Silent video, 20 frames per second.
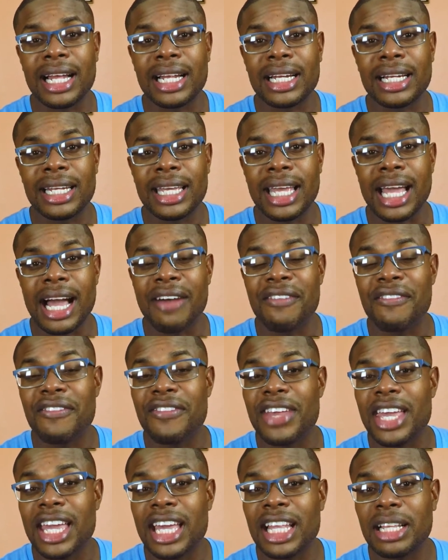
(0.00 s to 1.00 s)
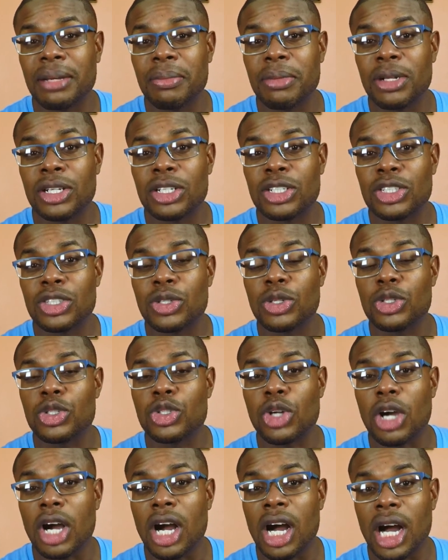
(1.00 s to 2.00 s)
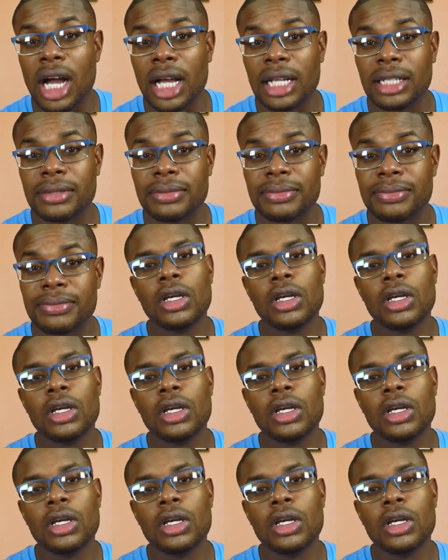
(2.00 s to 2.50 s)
available to draw on.